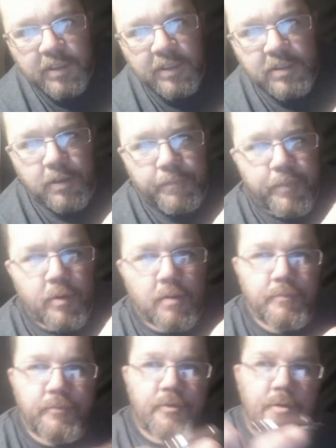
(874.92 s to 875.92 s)
It's a
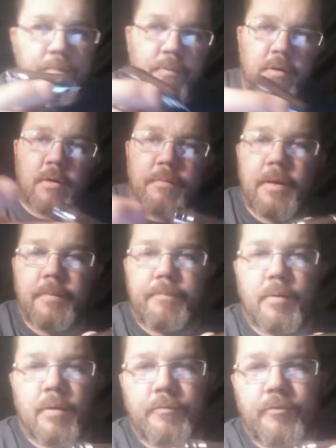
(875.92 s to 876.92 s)
pump drip, little bitty
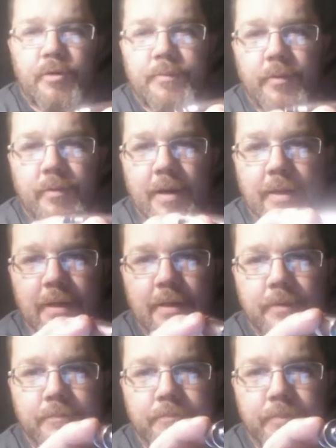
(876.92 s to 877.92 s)
pump dripper right
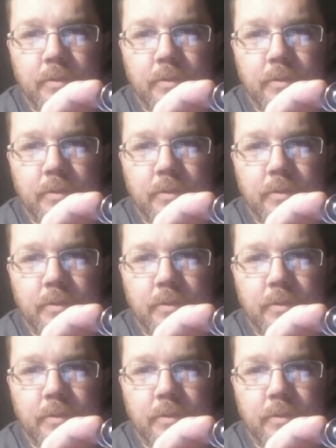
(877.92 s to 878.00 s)
there.